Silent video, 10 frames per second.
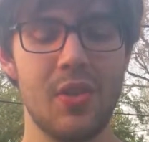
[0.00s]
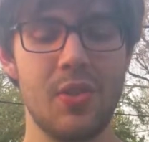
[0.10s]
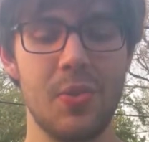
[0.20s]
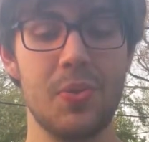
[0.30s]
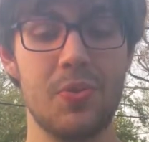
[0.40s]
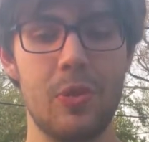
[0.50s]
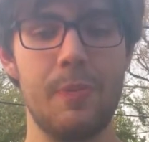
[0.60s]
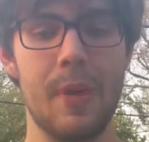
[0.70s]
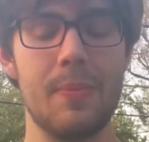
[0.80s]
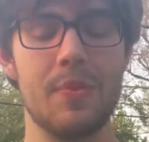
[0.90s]
to
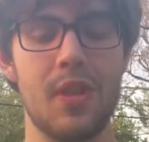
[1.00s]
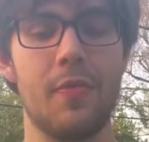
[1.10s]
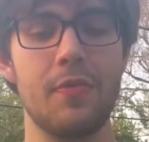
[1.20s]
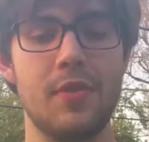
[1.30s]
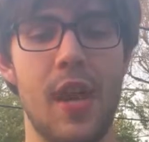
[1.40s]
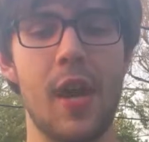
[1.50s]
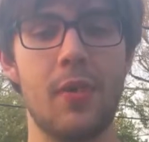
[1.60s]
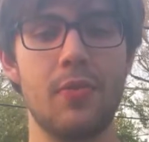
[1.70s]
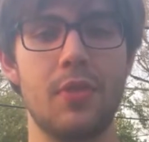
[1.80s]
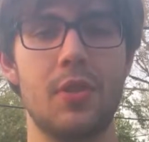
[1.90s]
stoop himself
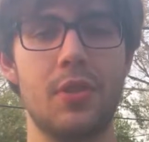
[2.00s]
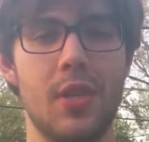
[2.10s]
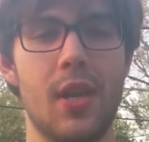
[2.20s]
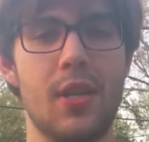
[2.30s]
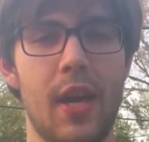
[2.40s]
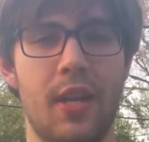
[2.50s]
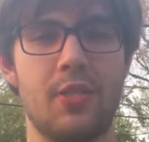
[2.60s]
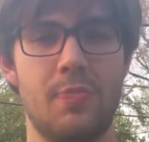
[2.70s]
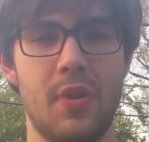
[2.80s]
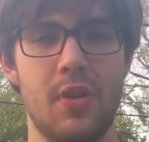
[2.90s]
down to Jay
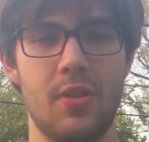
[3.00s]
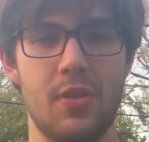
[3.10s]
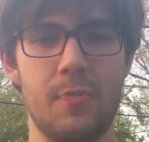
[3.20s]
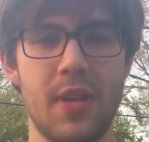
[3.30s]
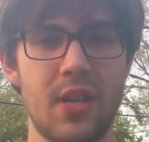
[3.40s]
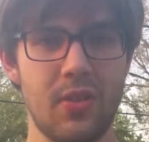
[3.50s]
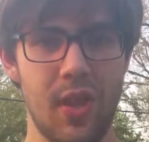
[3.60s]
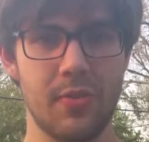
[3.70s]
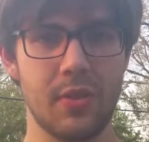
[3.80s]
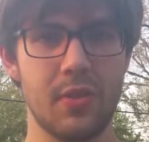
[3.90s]
Gatsby's speaking
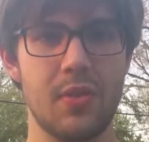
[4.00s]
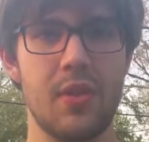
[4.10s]
level.